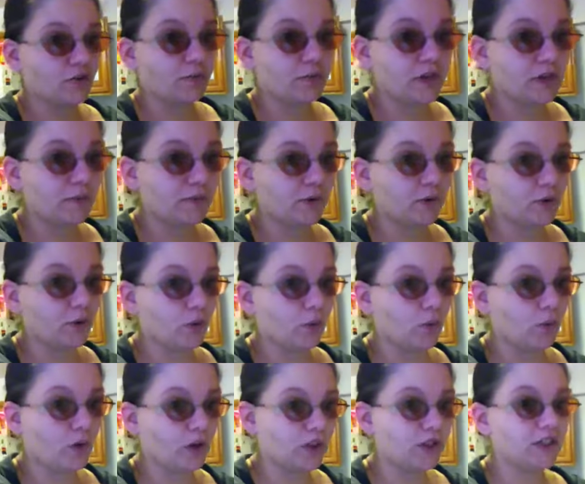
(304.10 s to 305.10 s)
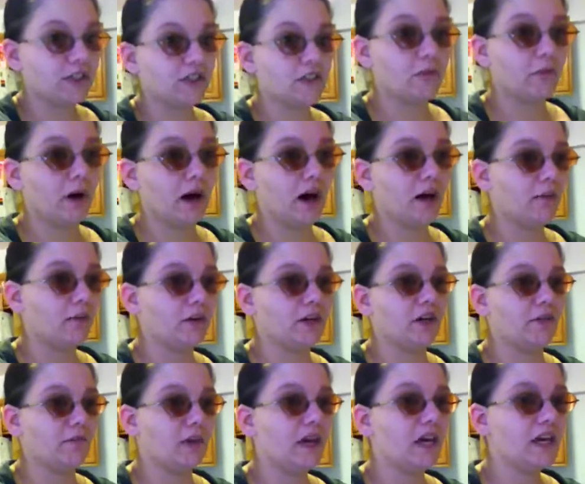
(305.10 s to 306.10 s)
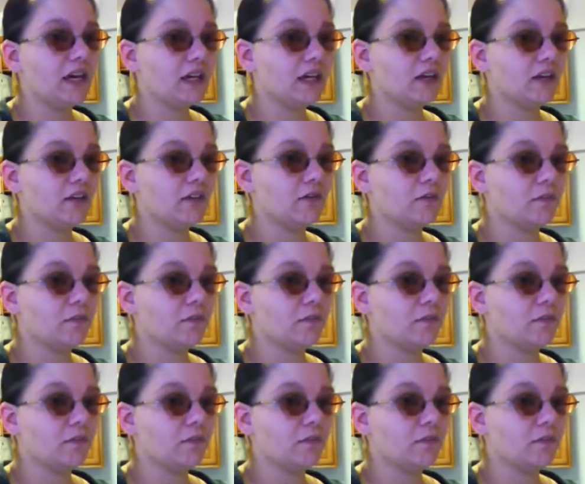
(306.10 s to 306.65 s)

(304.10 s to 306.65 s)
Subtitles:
are people who are willing to buy what I make,